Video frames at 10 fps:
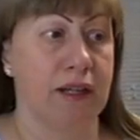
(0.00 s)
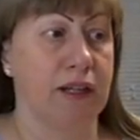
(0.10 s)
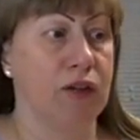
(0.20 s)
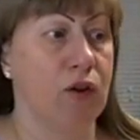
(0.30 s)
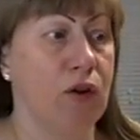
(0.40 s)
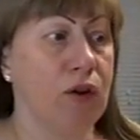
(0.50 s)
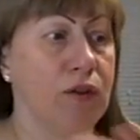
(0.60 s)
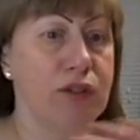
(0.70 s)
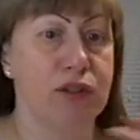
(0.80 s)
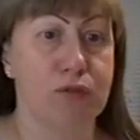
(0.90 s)
in
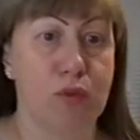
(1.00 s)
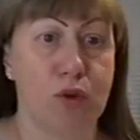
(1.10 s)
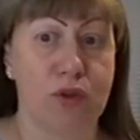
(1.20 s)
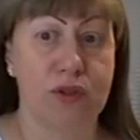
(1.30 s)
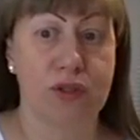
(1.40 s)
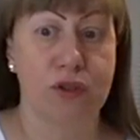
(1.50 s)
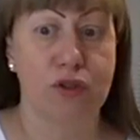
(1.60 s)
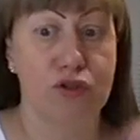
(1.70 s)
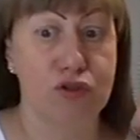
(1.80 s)
all of his books,